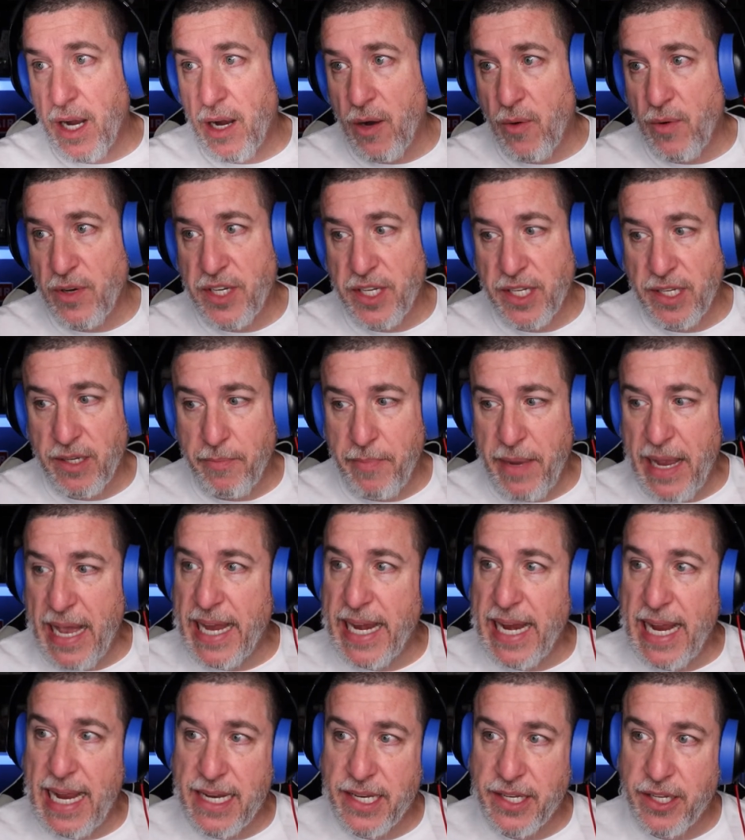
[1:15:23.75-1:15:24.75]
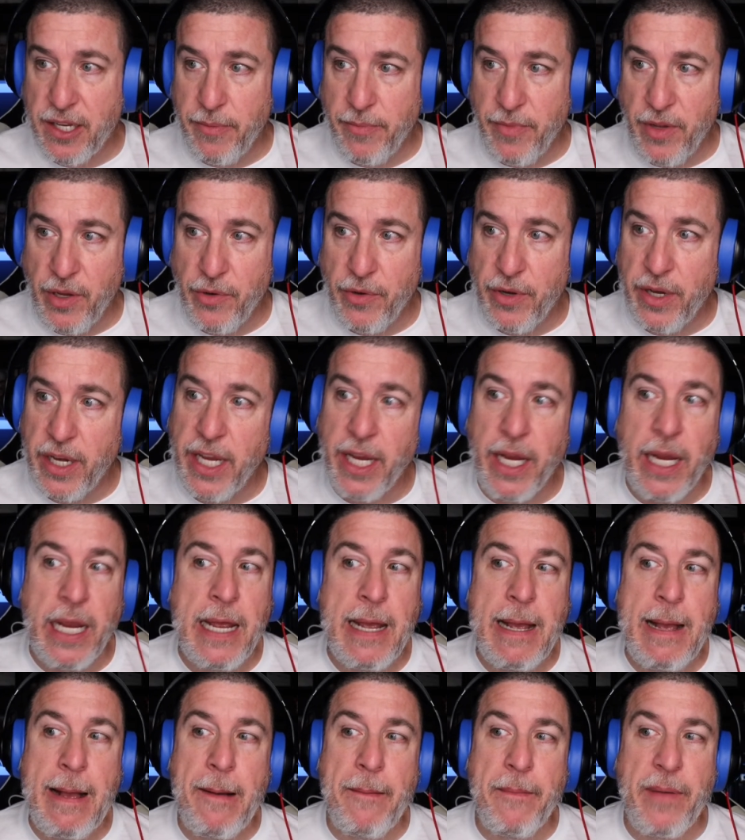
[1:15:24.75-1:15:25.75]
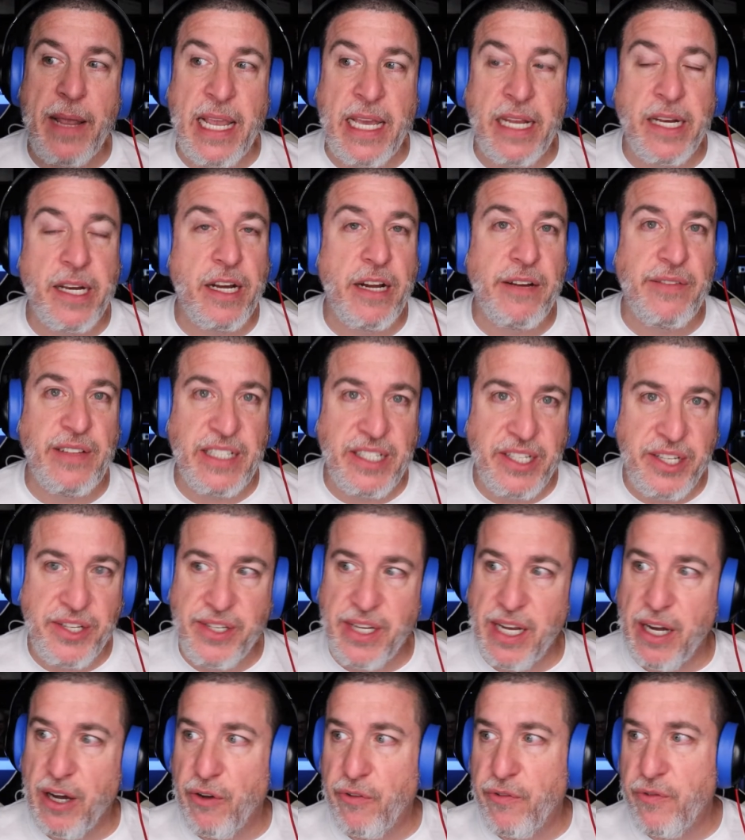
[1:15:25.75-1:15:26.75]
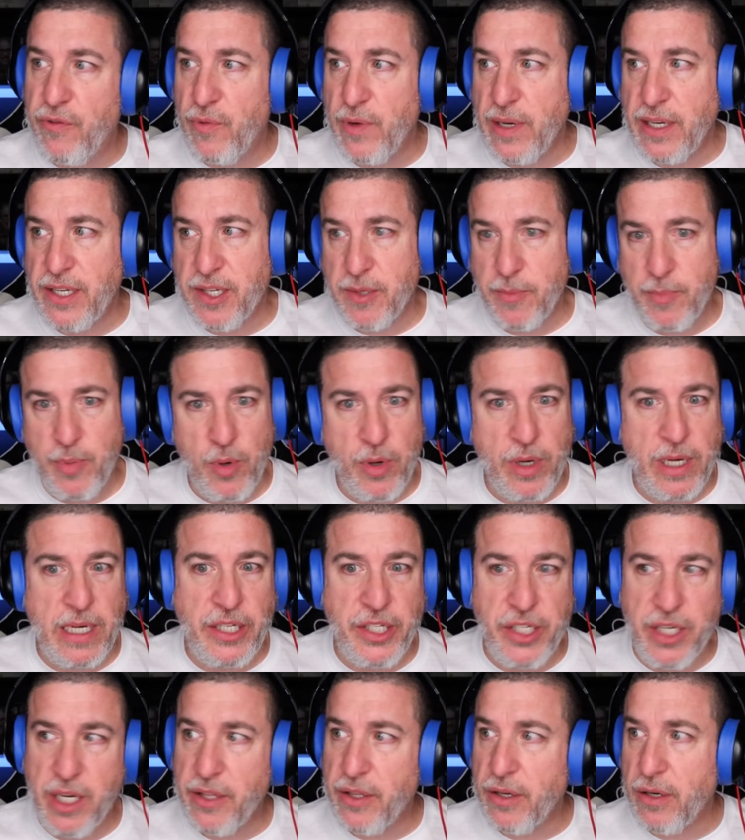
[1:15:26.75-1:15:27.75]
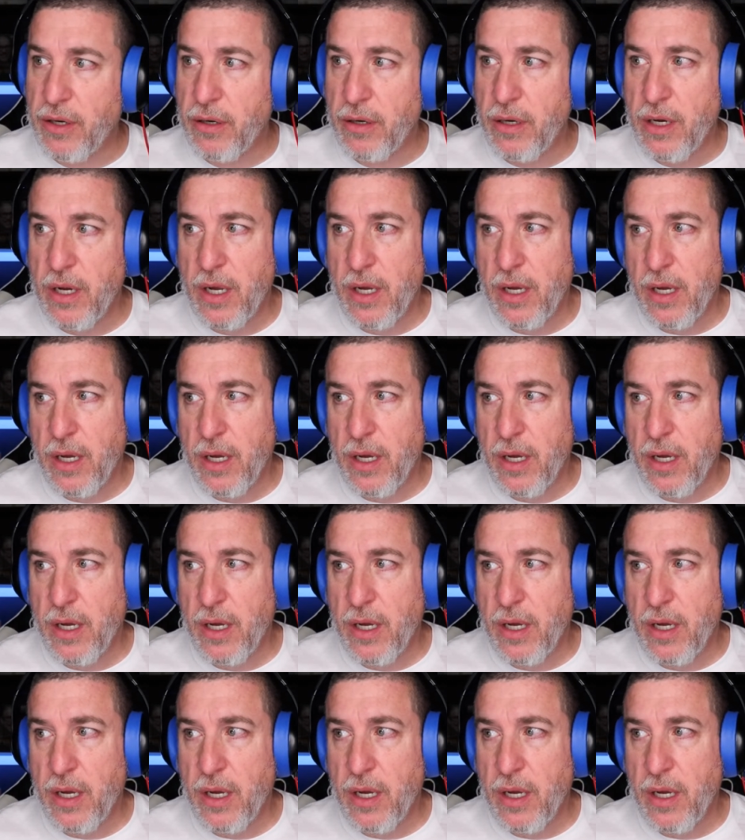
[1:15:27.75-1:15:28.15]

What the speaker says: which is a badass community in and of itself. We support each other.